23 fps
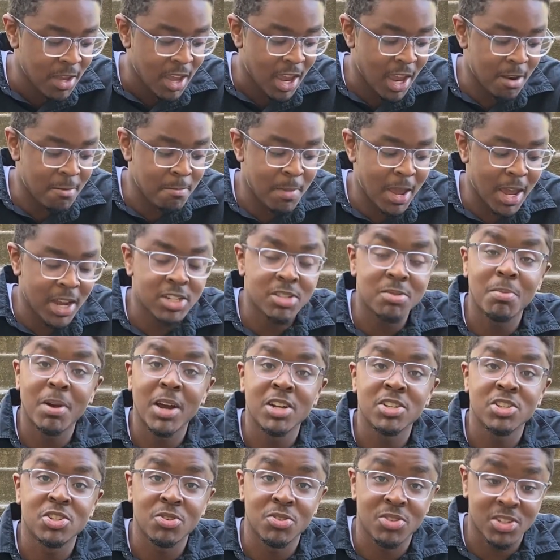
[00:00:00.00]
and
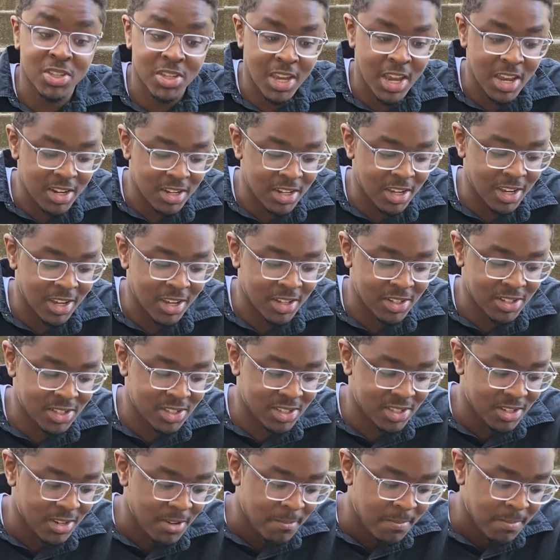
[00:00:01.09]
maximize your skate days.